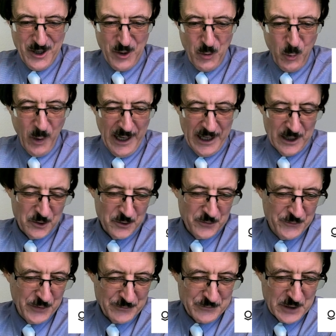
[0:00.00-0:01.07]
While
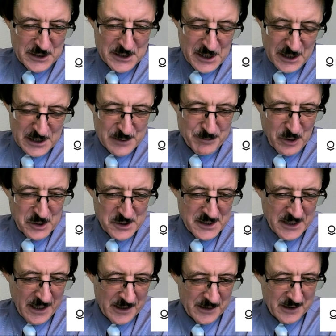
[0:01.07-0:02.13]

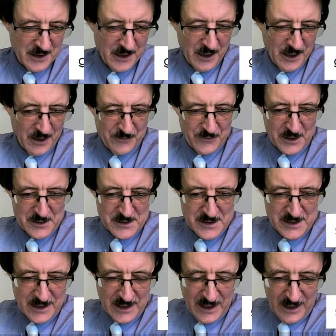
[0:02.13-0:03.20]
56% of its
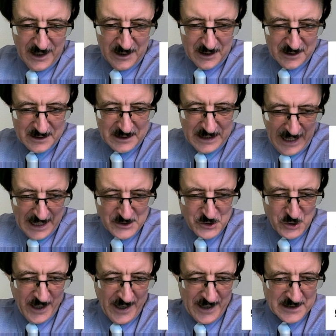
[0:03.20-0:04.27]
uh,
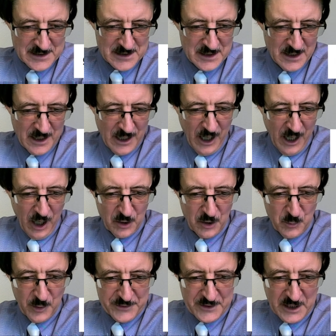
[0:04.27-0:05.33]
contracts are
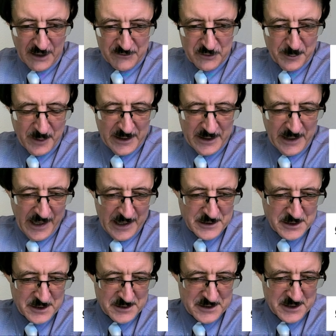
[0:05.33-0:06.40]
with government
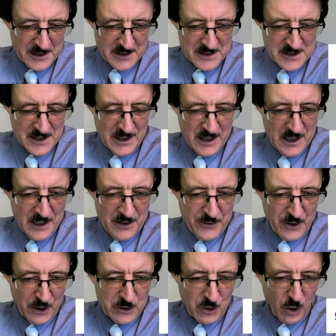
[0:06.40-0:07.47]
agencies,
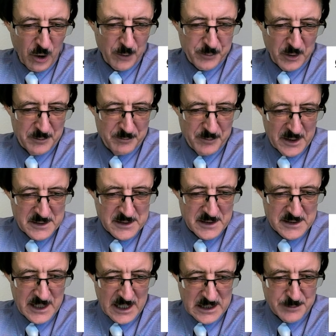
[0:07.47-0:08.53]
their corporate
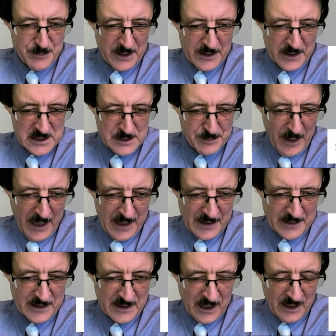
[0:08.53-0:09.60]
business has been
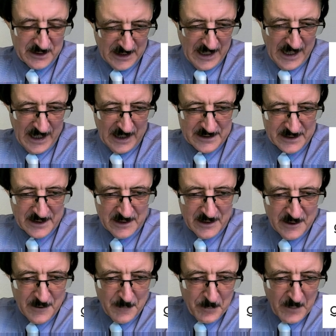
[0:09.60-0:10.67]
expanding a lot.
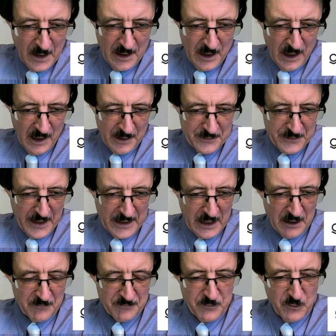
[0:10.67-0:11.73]
Uh, they
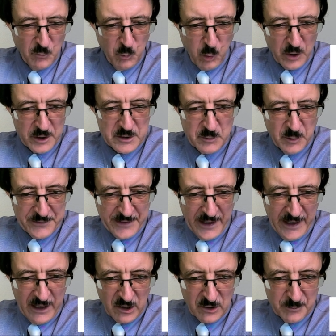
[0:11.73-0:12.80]
have worked with
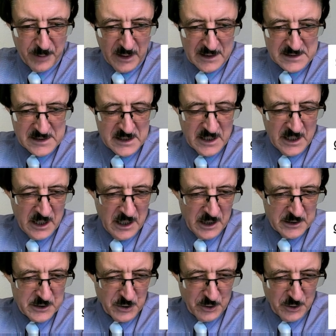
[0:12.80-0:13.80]
Airbus to